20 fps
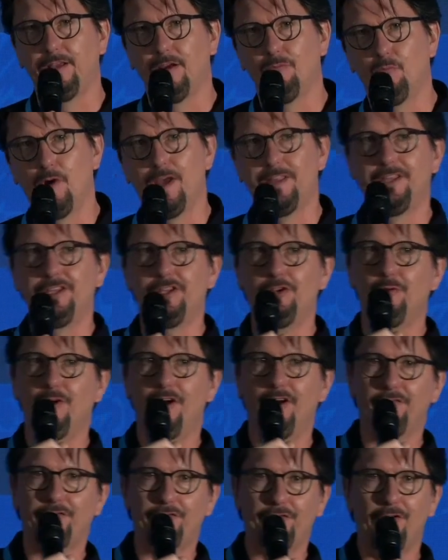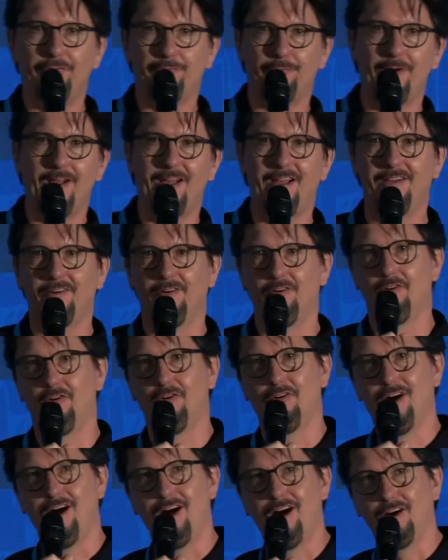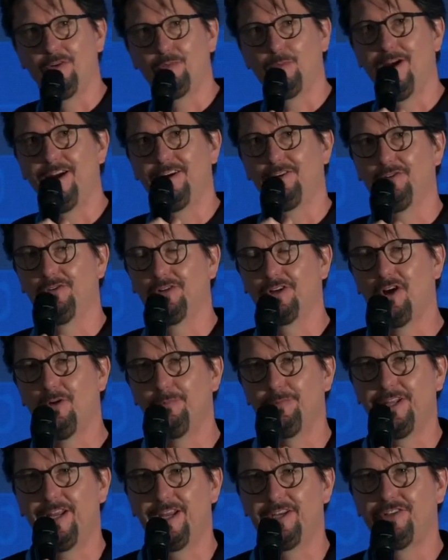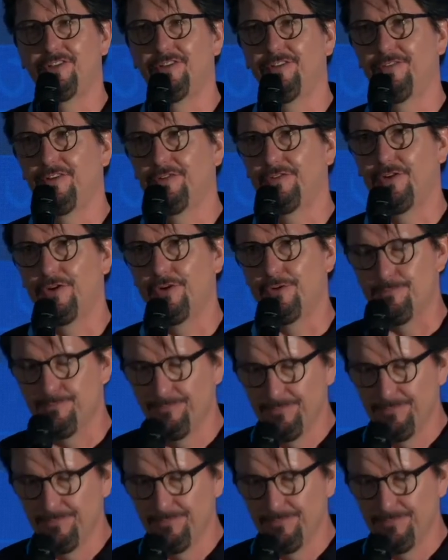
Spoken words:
and whether you are software or hardware or a combination of the two.